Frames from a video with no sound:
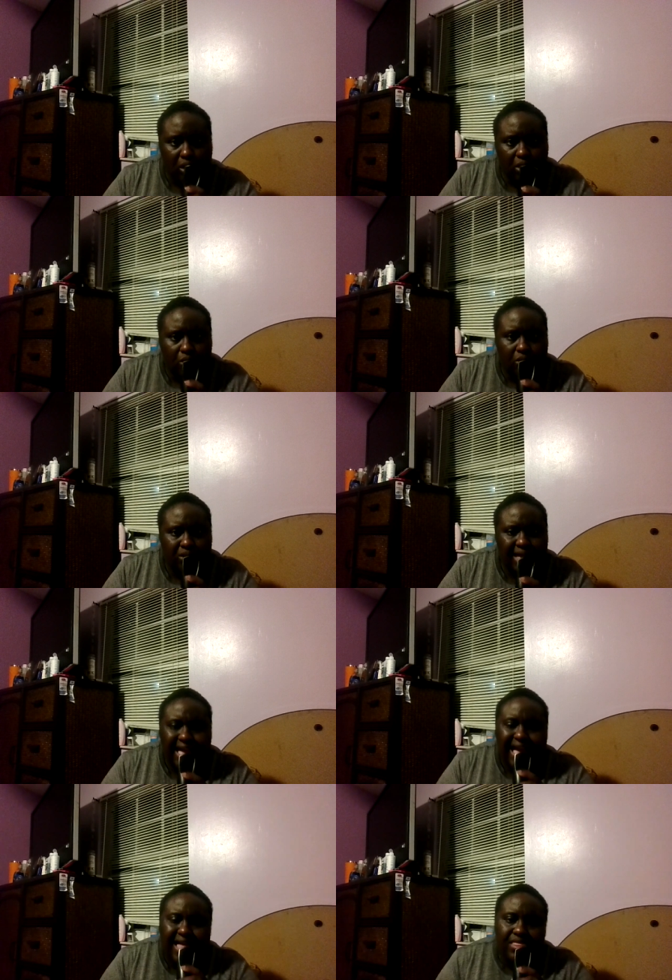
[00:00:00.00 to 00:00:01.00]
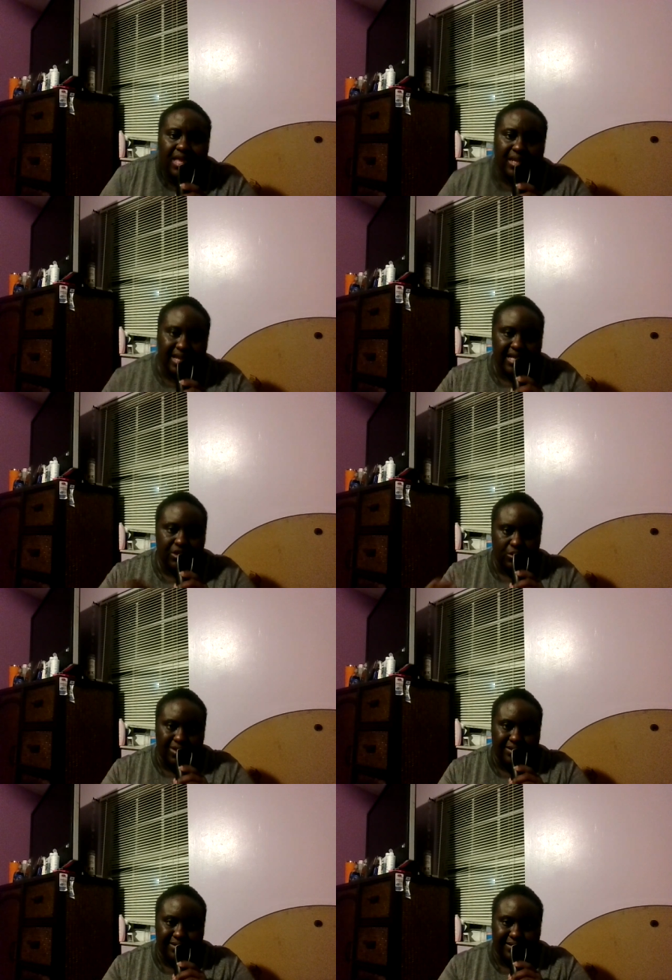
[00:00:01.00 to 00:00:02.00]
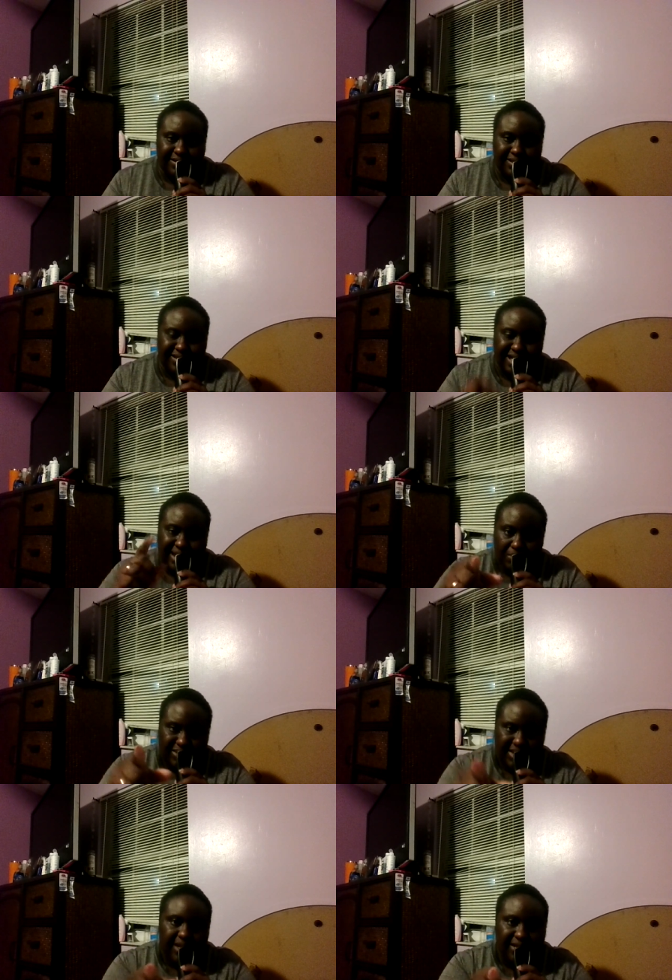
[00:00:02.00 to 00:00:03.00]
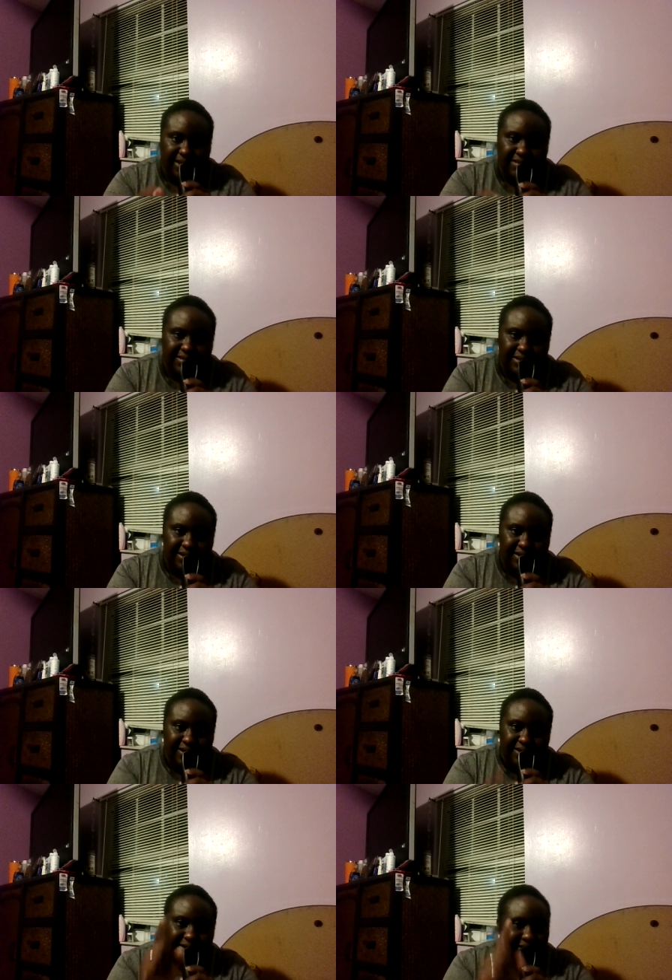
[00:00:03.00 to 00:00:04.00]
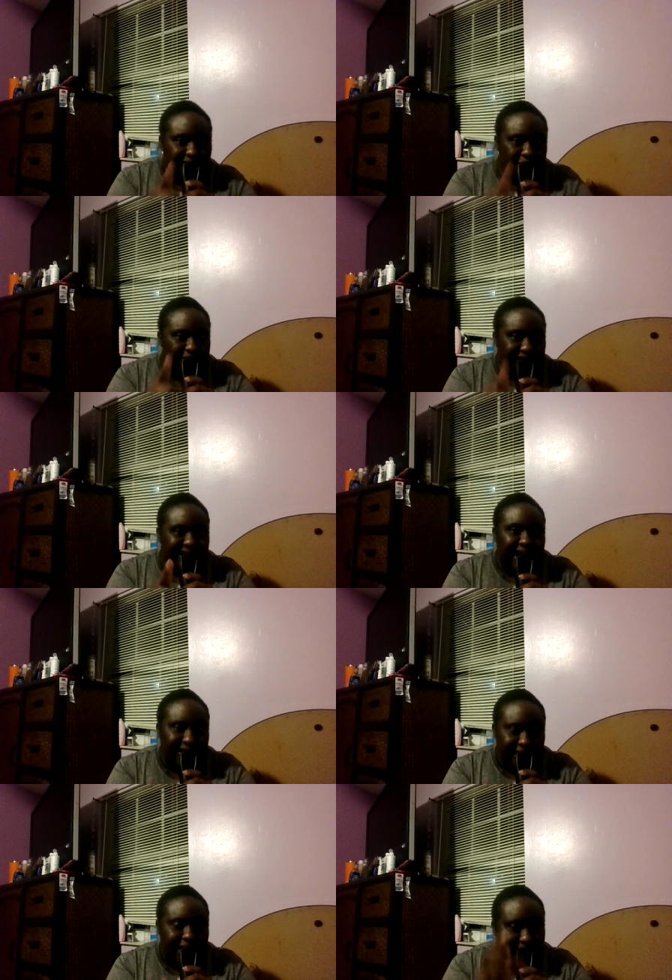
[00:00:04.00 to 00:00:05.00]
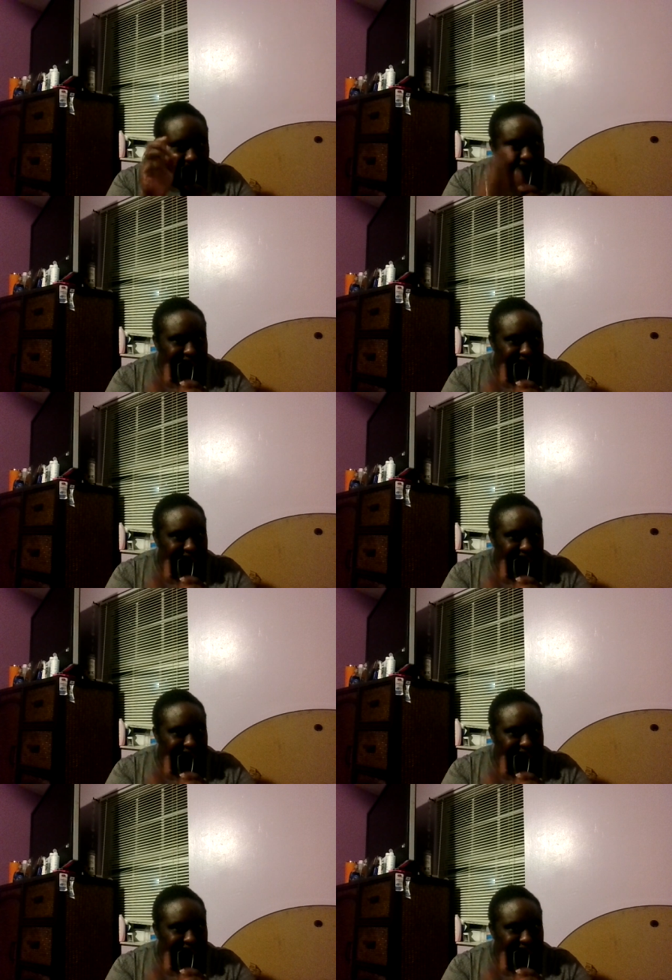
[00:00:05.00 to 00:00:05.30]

clothes, and then guess what? And I'm gonna tell you this: the clothes that um, that is